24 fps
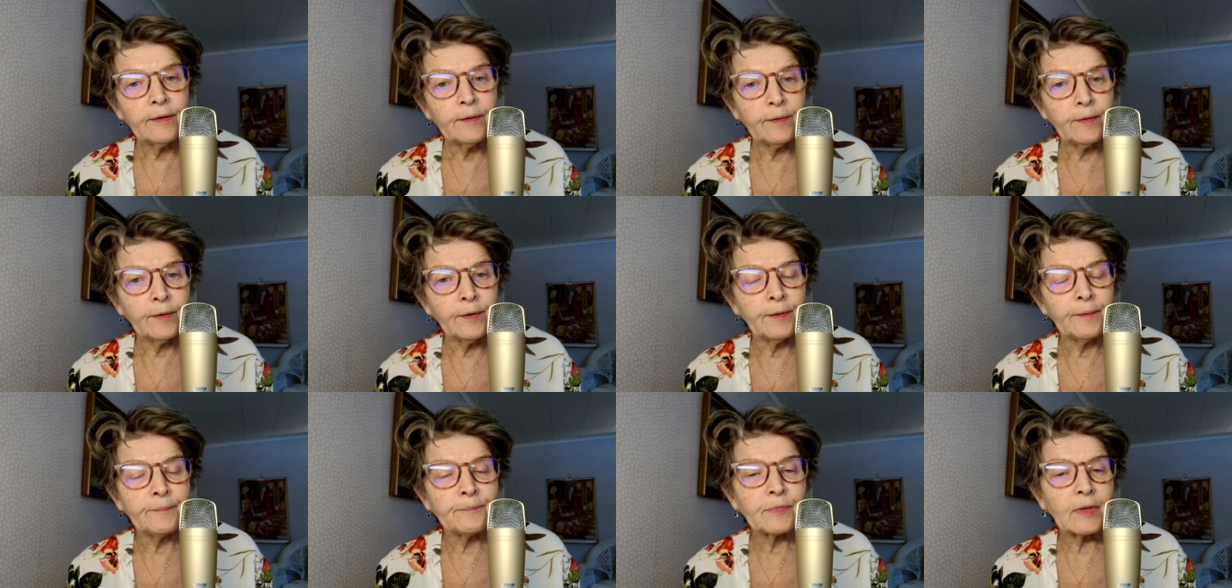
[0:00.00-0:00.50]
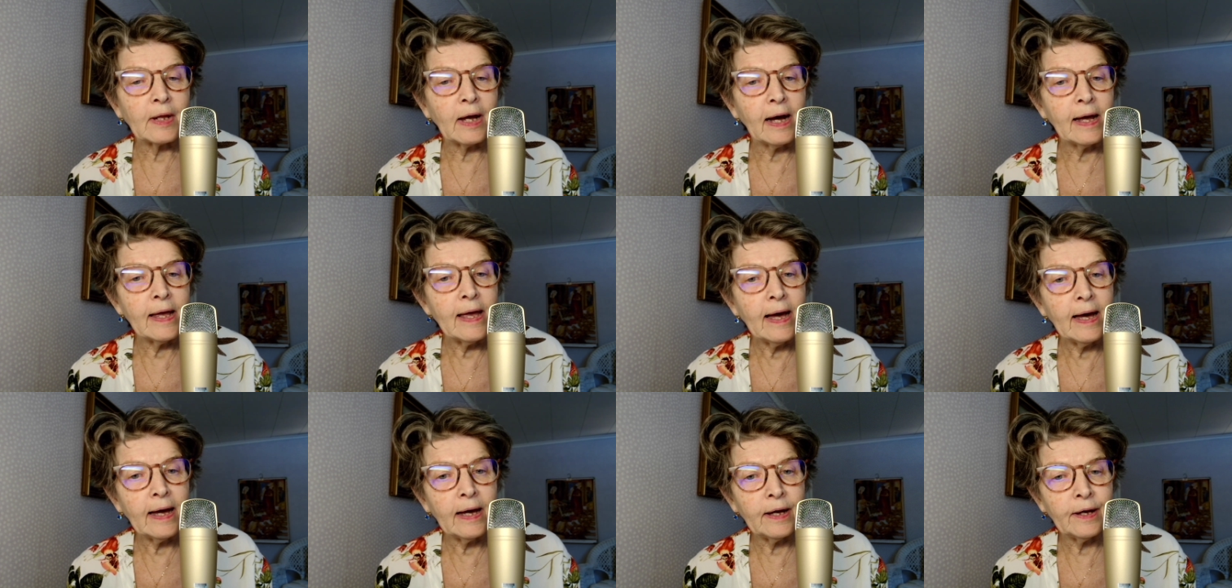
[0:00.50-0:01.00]
I
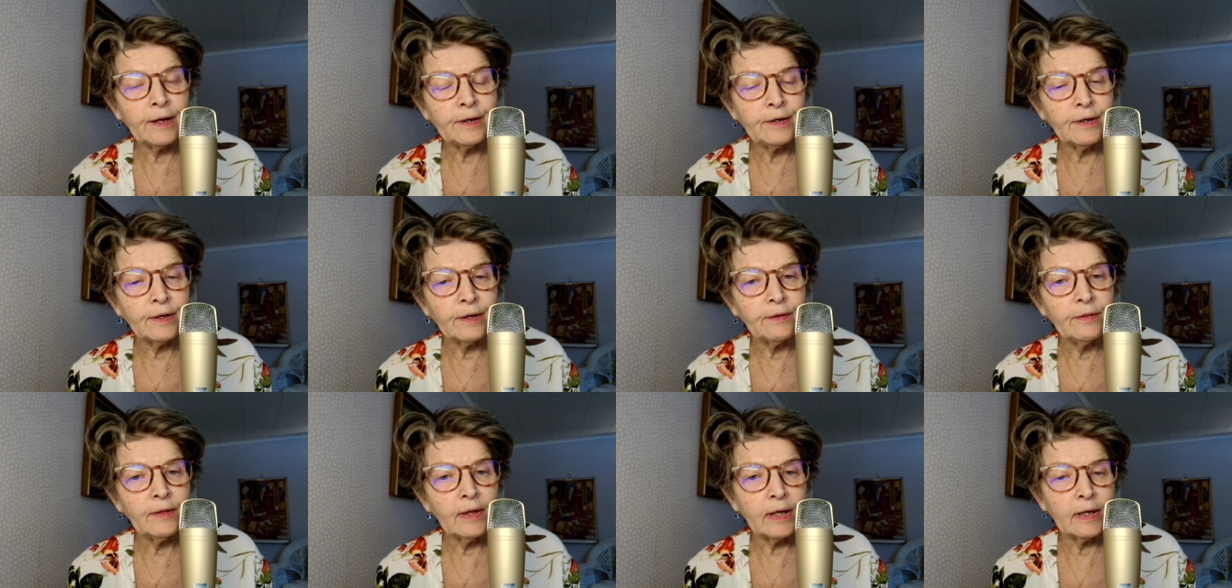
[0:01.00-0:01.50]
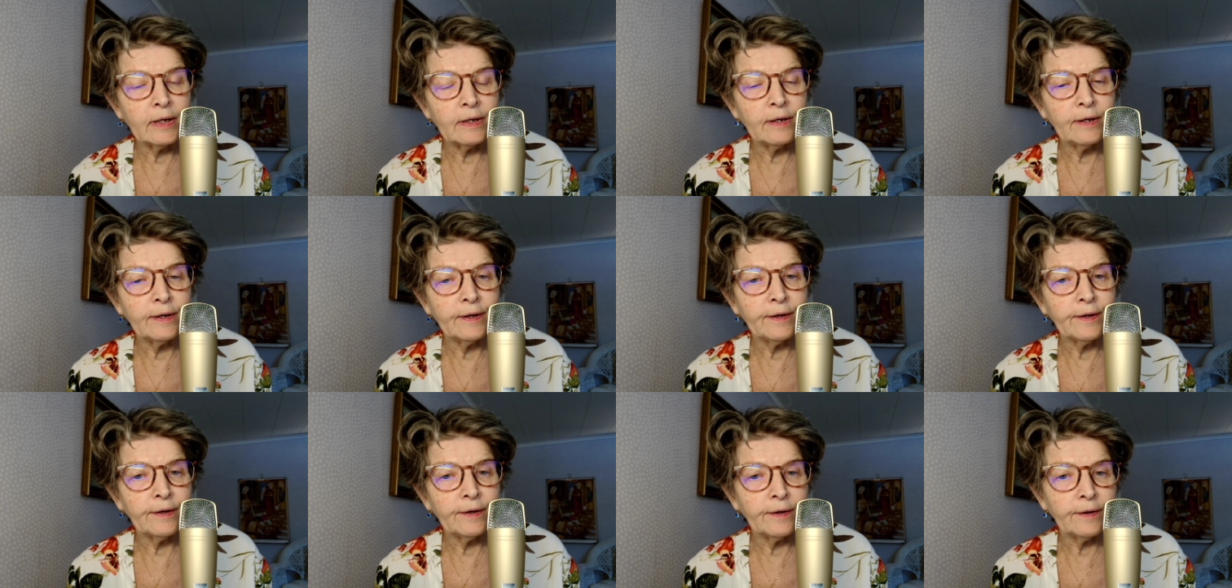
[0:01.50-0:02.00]
had
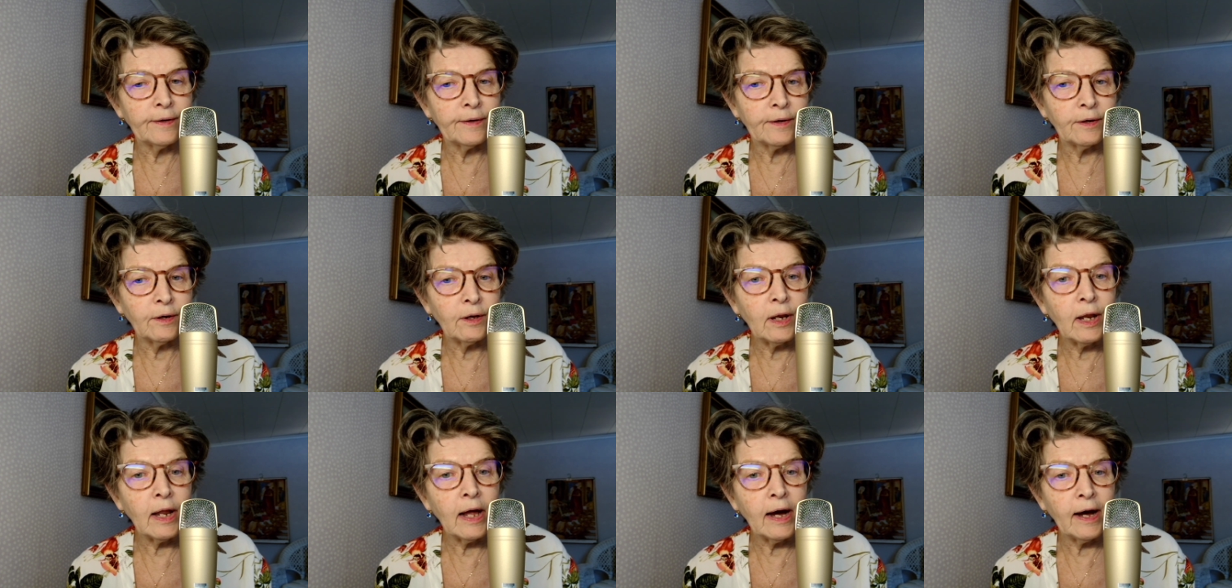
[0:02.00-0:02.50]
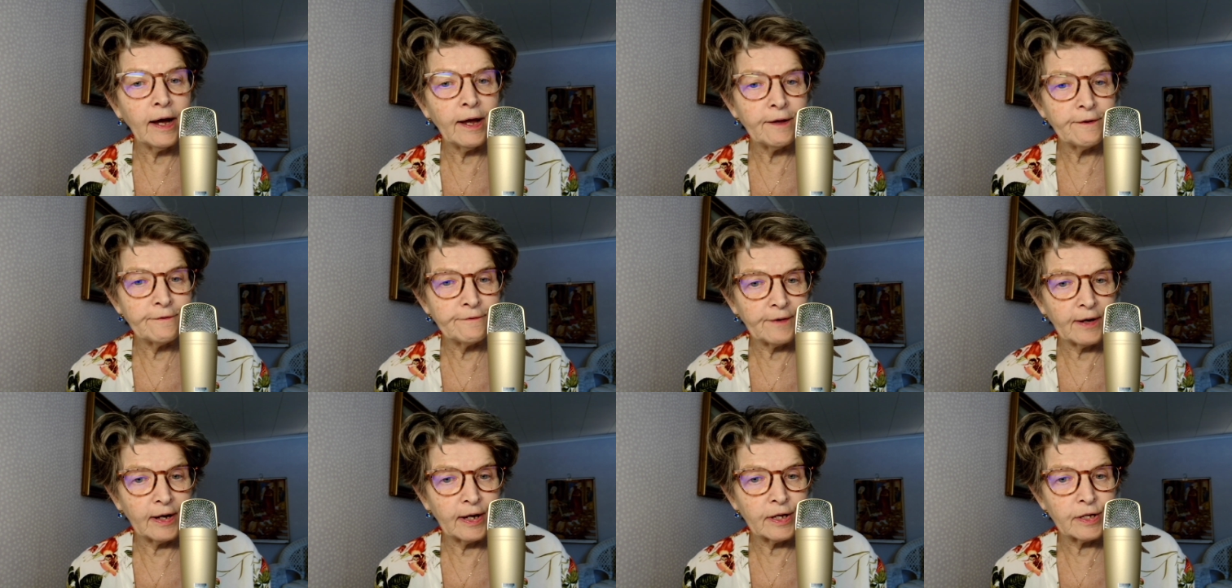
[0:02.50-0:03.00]
then a
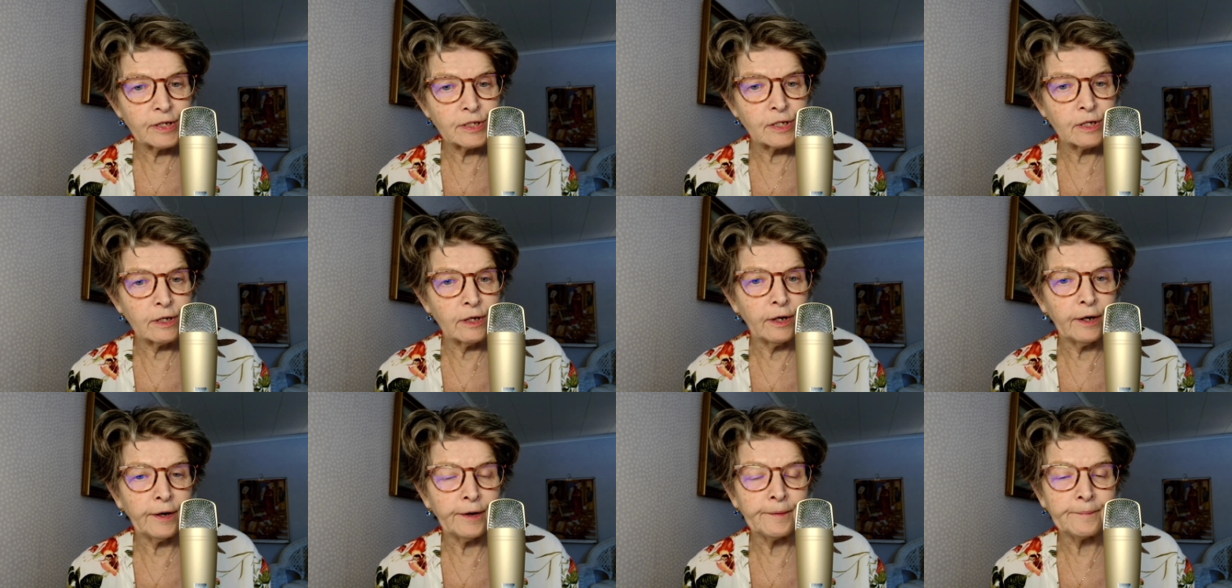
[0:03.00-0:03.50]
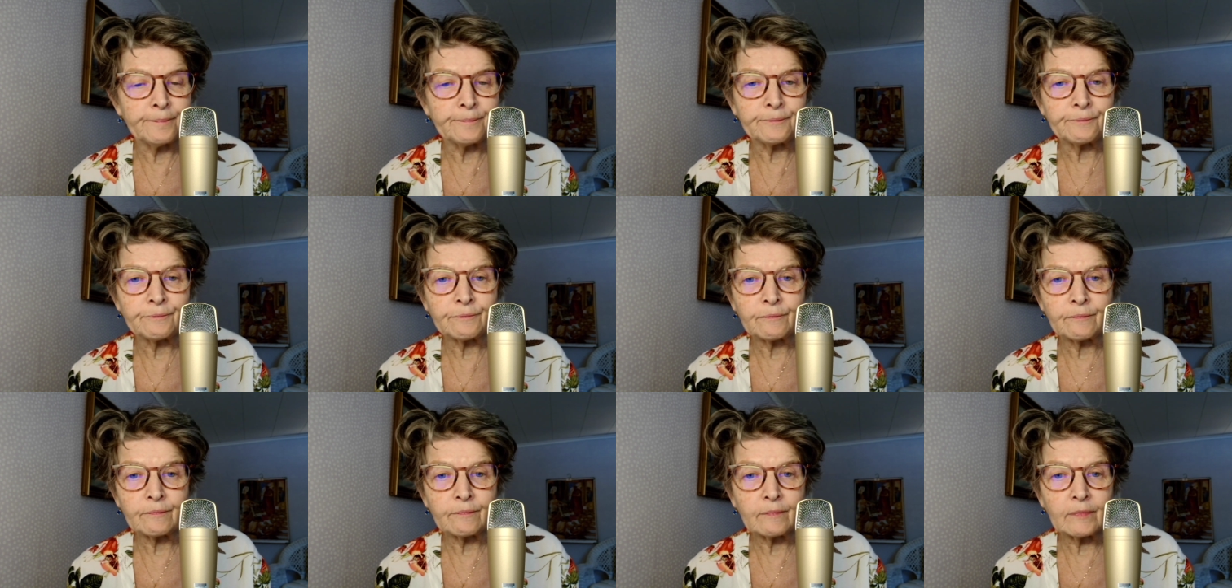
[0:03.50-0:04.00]
life as a
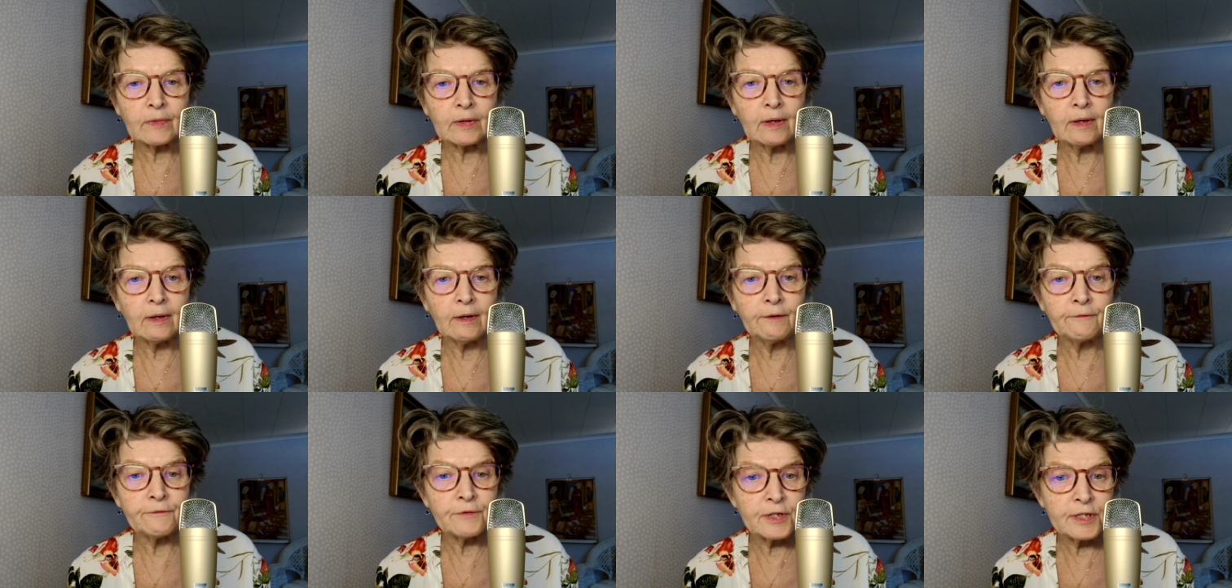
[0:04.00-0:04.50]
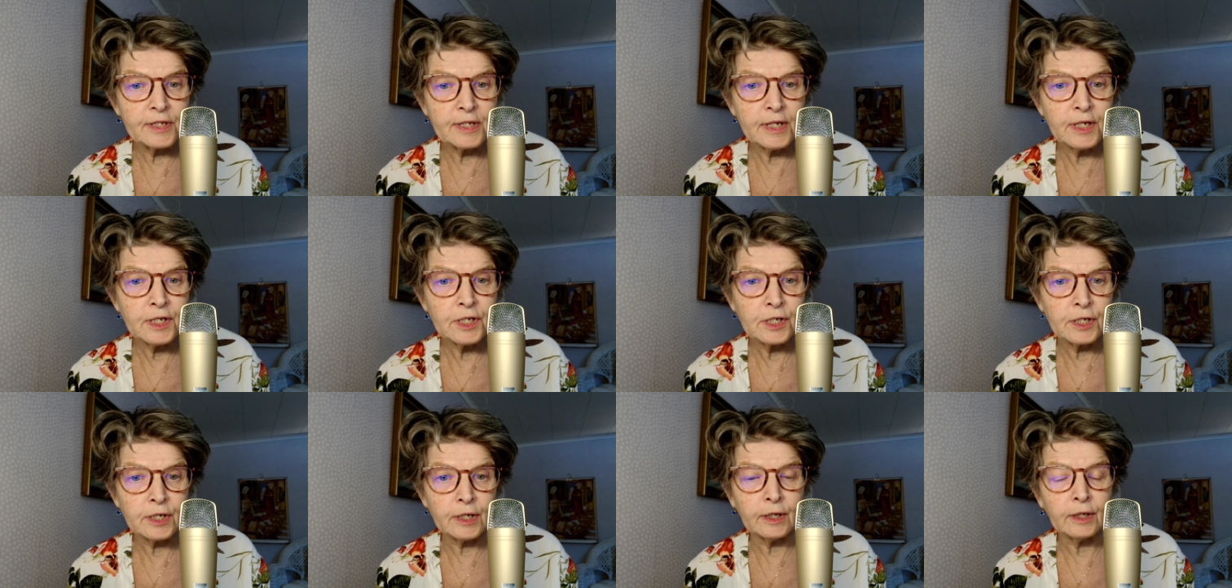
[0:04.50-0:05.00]

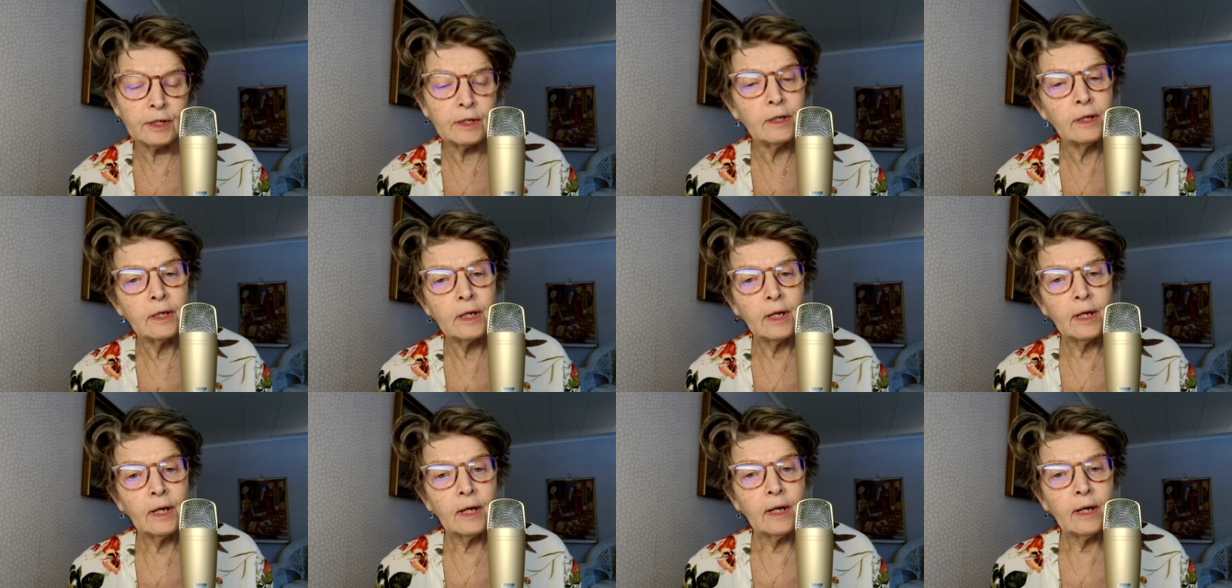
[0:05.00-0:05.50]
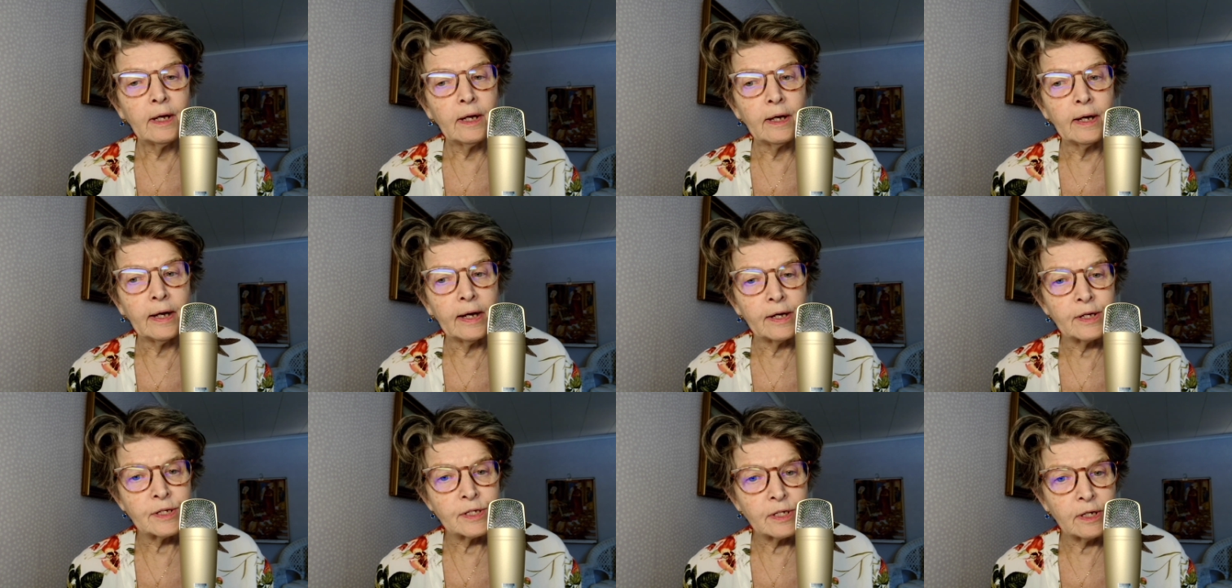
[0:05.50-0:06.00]
physician,
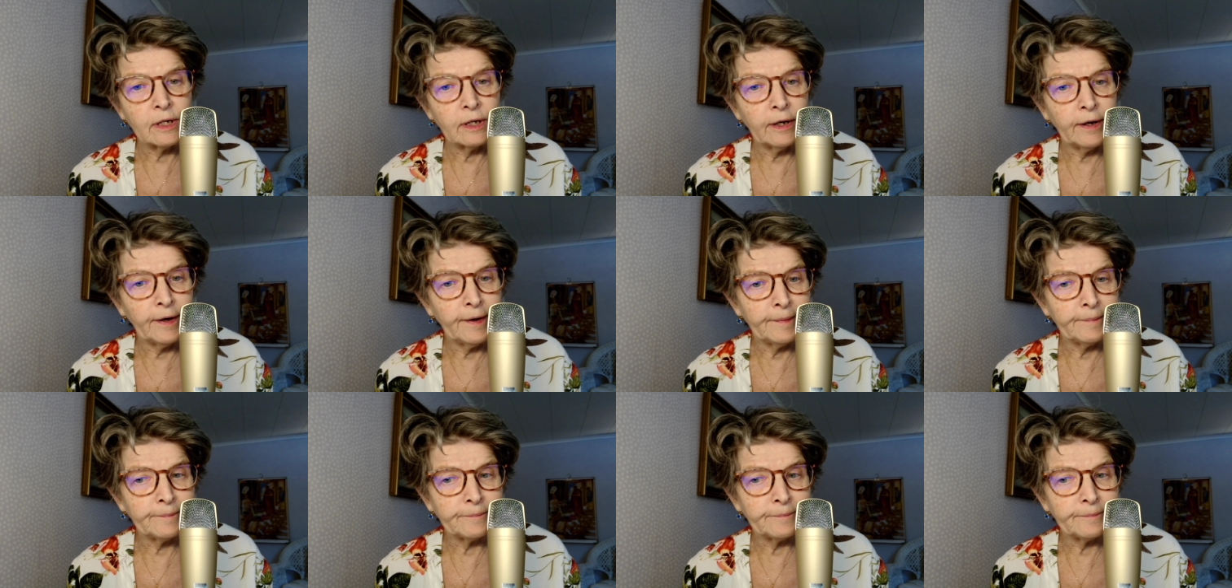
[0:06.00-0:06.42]
as I